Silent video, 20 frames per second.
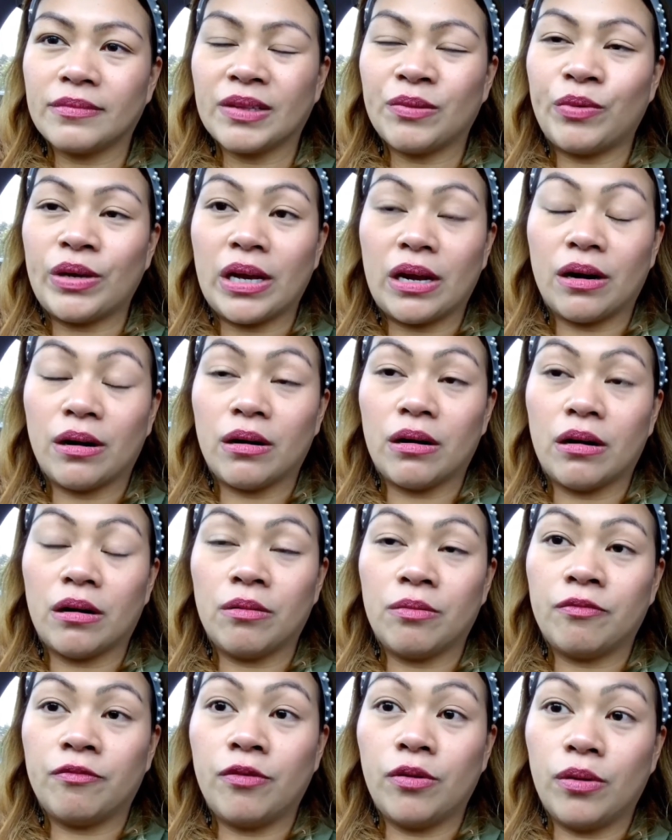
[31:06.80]
We
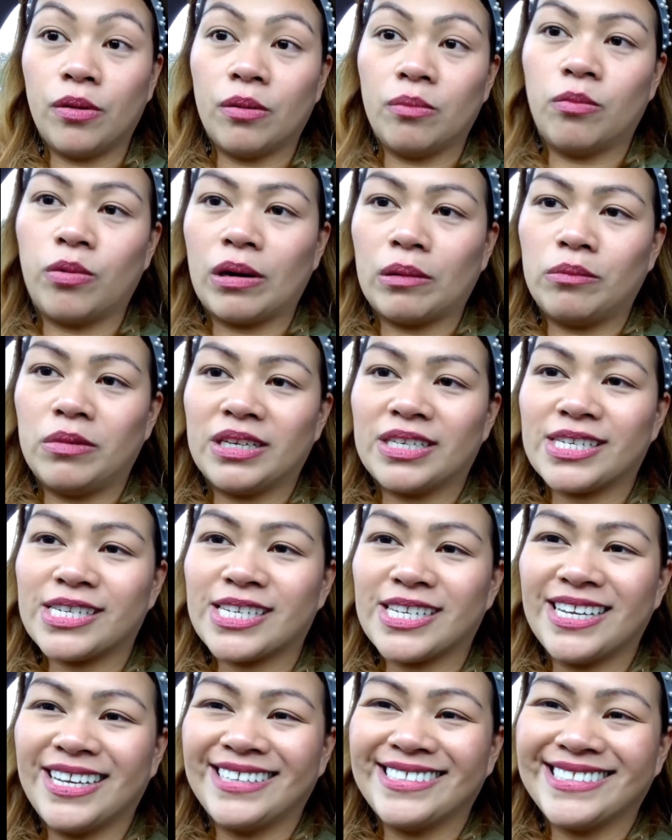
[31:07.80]
are full of
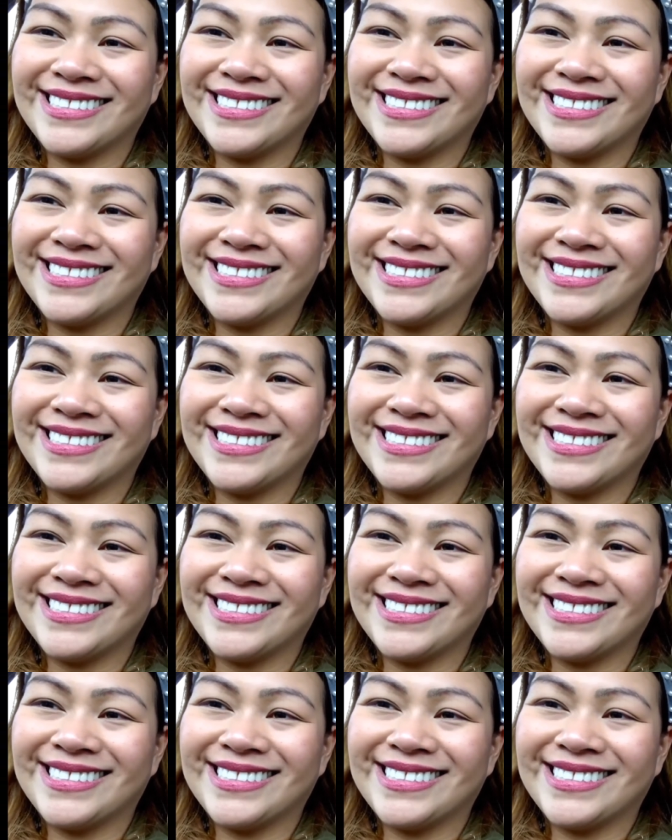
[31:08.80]
rubbish.